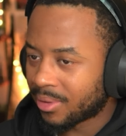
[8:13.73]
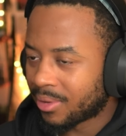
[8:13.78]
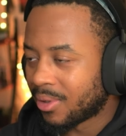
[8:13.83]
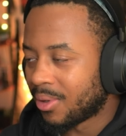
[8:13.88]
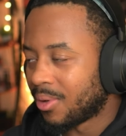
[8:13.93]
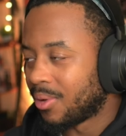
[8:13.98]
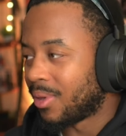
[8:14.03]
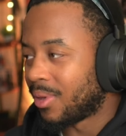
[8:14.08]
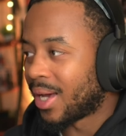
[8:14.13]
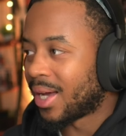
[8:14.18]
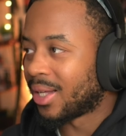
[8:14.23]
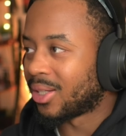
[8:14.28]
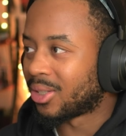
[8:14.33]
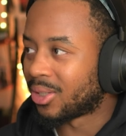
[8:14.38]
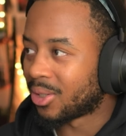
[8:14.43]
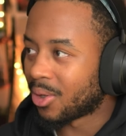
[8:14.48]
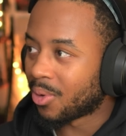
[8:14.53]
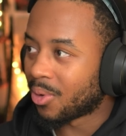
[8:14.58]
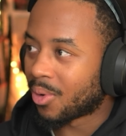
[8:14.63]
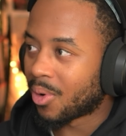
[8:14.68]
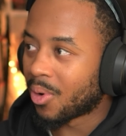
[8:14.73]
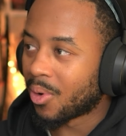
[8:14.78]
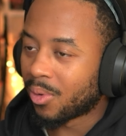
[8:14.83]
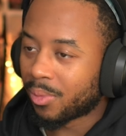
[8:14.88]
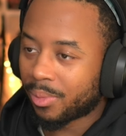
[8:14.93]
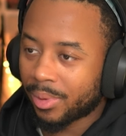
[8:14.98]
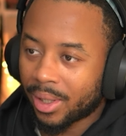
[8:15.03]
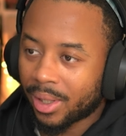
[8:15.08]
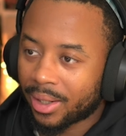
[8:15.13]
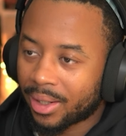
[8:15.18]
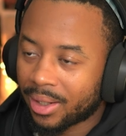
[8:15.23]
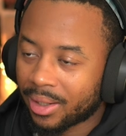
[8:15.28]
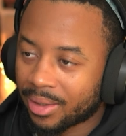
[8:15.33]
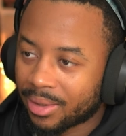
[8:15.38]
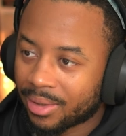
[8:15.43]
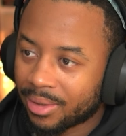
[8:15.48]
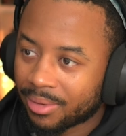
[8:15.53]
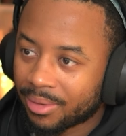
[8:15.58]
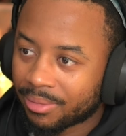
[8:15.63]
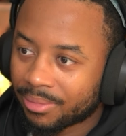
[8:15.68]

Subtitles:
Dude, that's so cold-blooded.